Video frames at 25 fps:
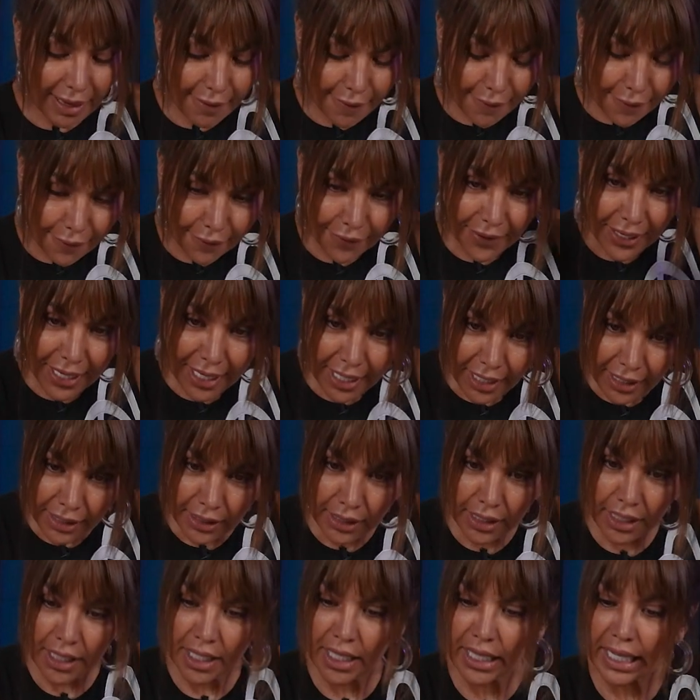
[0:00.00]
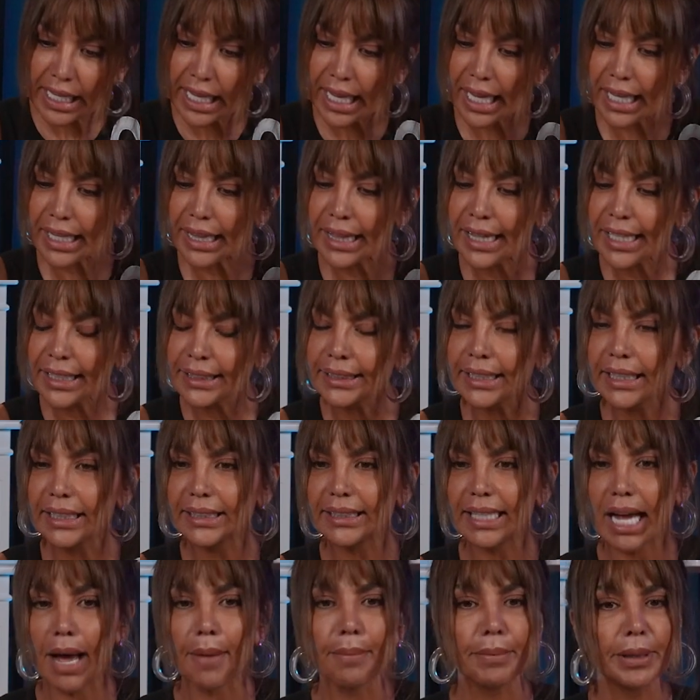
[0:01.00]
fail in this
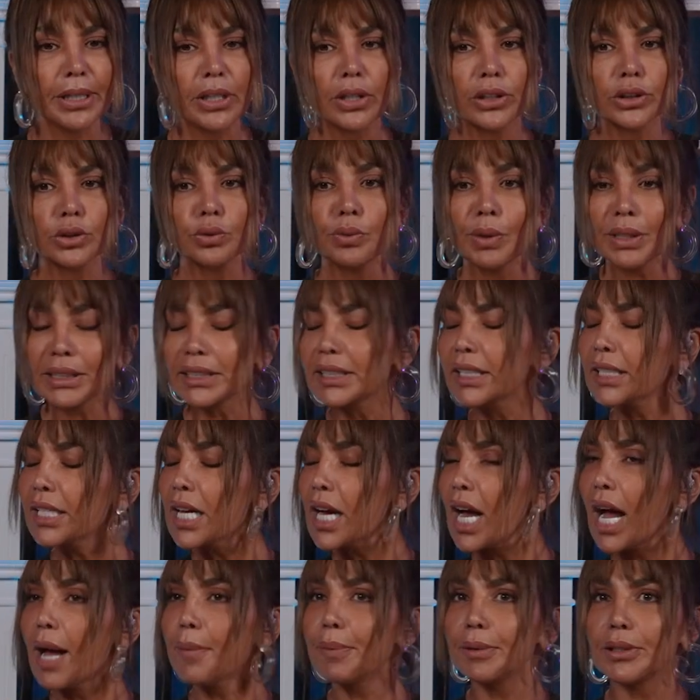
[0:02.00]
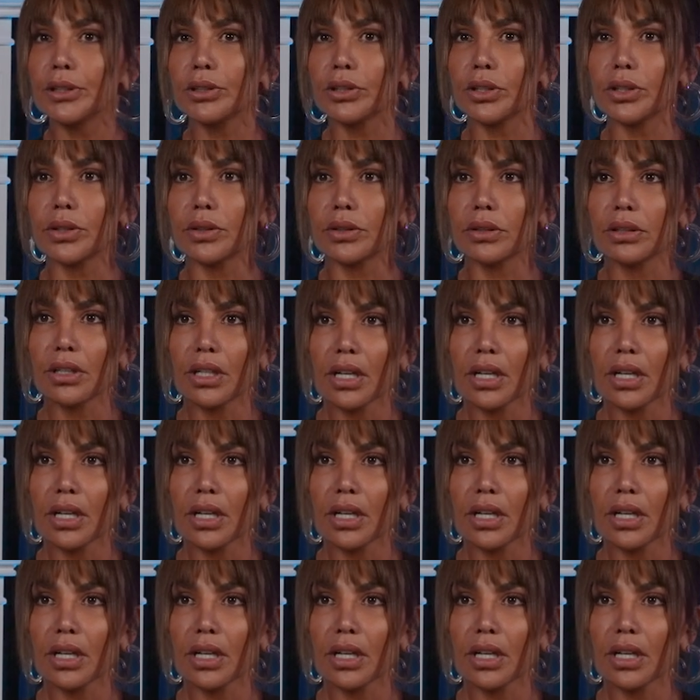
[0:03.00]
exam, because what's gonna happen to you?